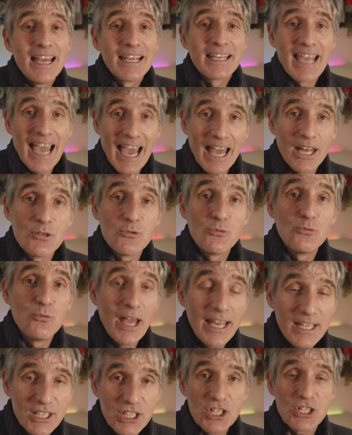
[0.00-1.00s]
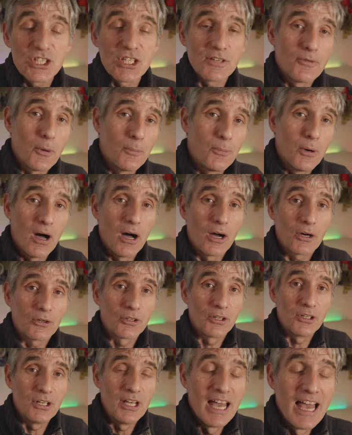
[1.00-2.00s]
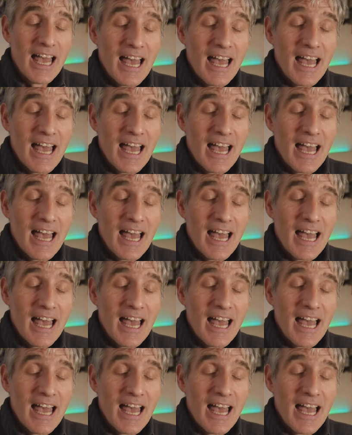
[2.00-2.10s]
can register for Parkrun.